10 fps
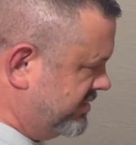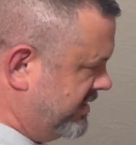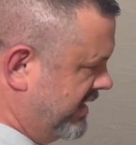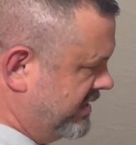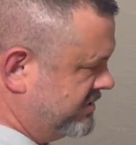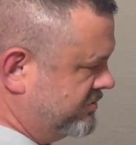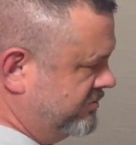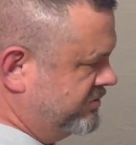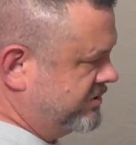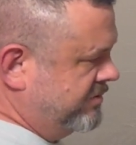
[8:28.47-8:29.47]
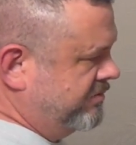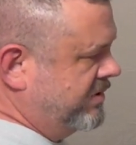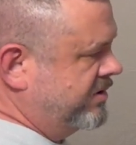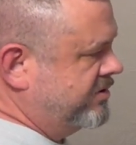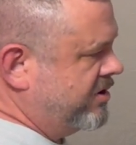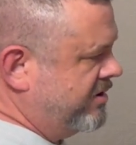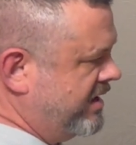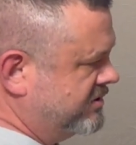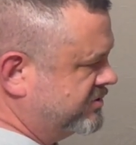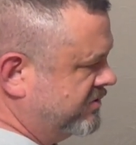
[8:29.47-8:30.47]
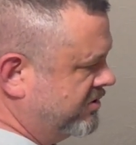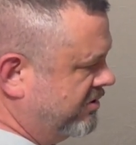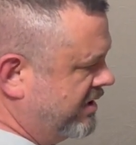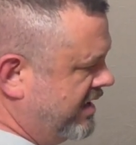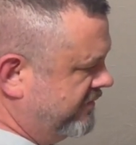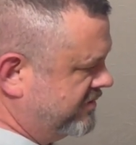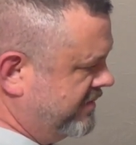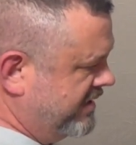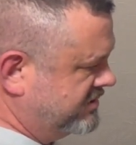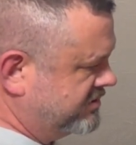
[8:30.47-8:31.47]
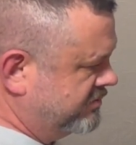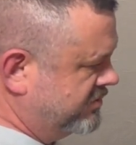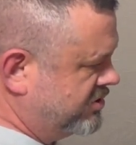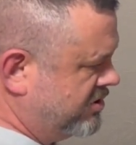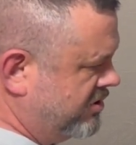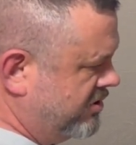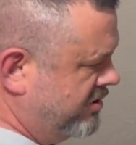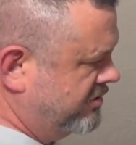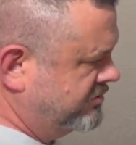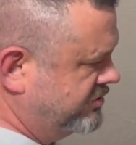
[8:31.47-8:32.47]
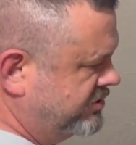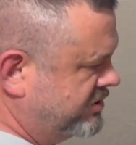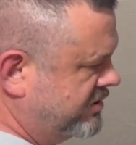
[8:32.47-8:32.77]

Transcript: test through some turnouts where they're going to have to make some turns.